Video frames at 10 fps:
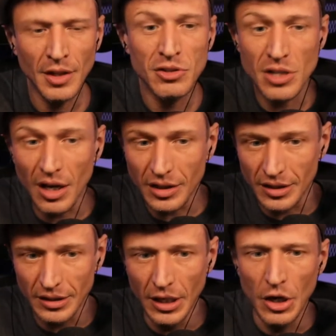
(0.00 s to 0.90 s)

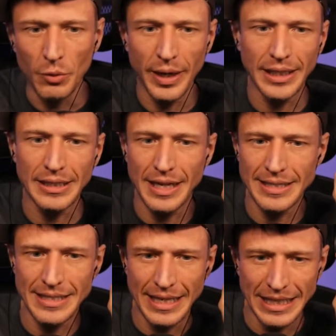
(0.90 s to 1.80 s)
Tucker
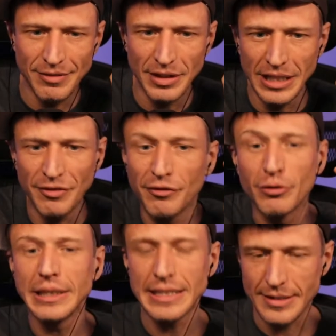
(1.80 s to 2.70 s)
recognized that even the
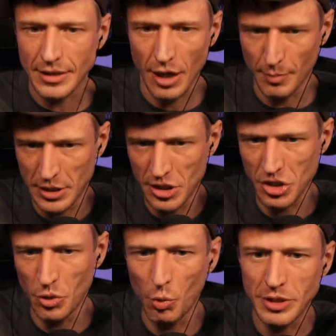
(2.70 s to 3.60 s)
freest
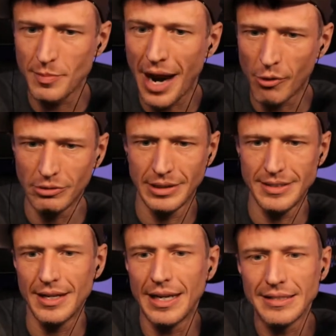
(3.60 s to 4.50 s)
competition was
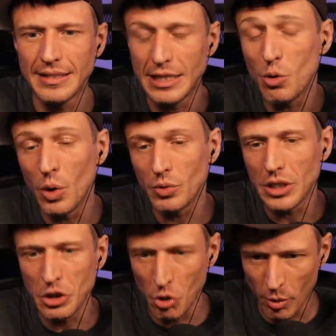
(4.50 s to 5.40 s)
powerless against the, quote,
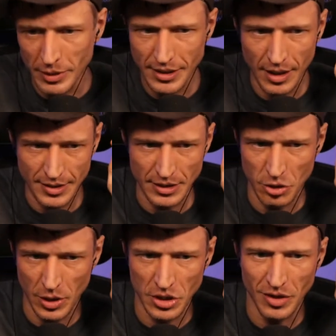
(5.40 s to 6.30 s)
enormous
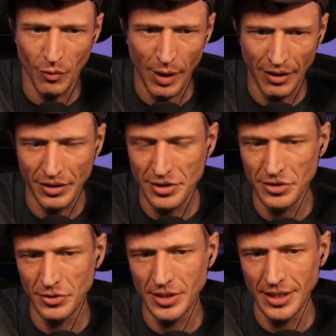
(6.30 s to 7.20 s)
concentration of wealth
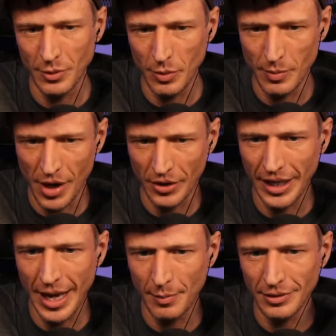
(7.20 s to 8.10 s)
associated with modern
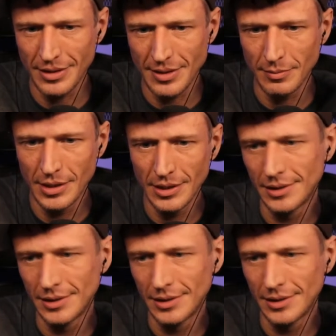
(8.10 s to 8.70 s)
capitalism.